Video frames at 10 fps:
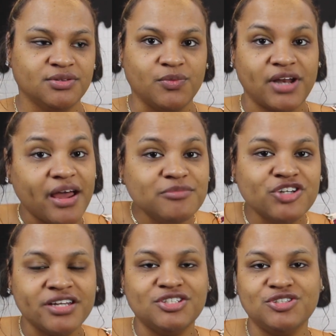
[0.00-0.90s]
what I'm
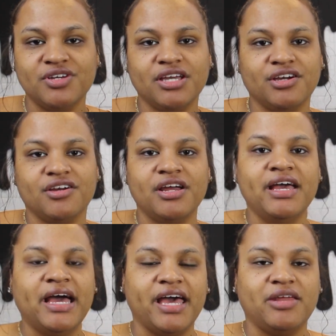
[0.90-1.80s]
trying to do here
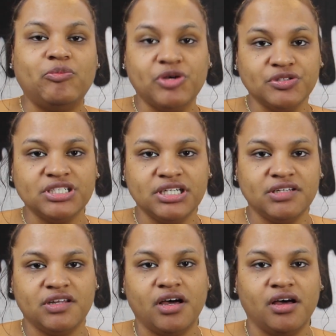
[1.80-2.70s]
and
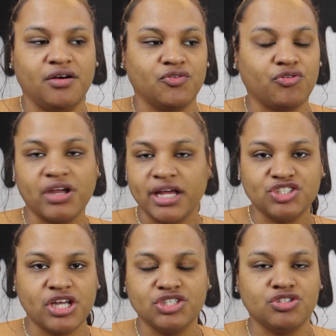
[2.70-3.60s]
building a great
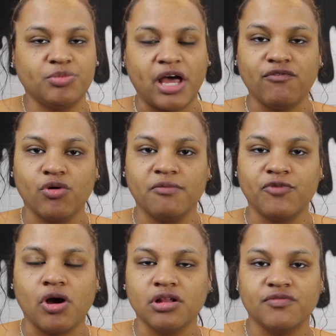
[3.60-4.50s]
educational platform
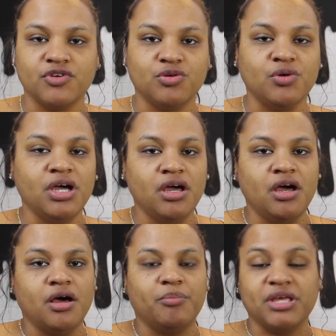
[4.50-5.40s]
for all of you
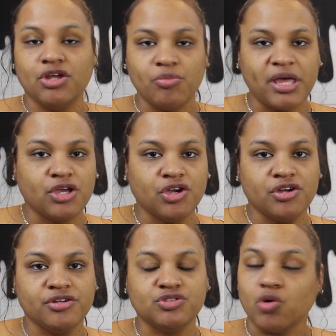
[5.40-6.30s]
beginner
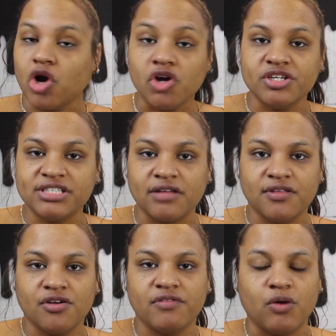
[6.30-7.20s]
bakers or artists out
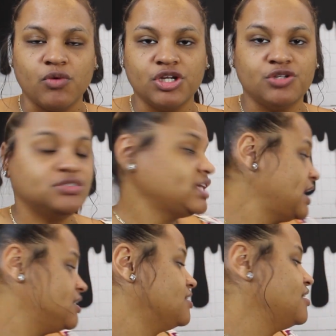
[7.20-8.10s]
there that want to use
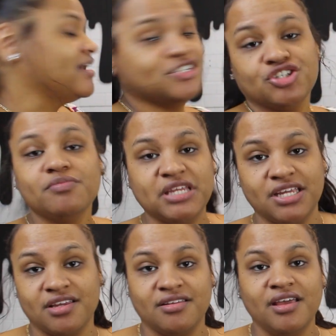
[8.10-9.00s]
cake as your
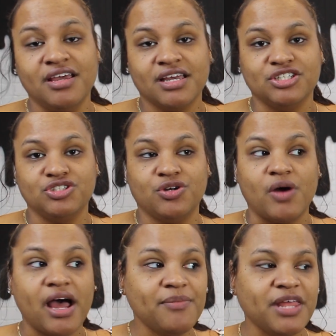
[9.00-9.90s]
medium, because you
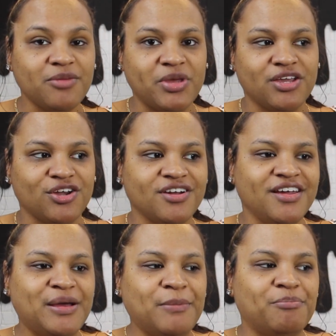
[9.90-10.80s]
know I'm not a
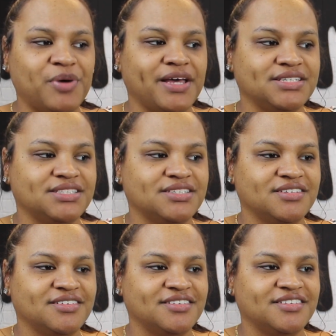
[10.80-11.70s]
baker, but
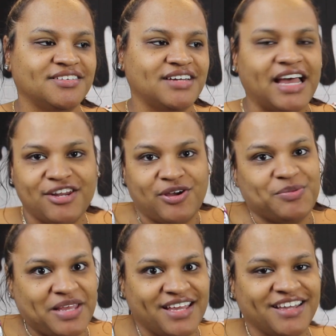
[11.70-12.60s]
I know how
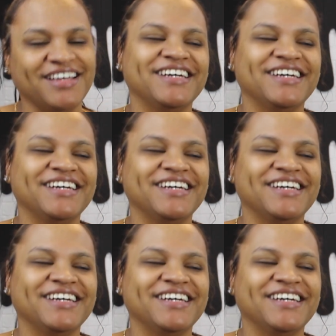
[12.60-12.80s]
to bake.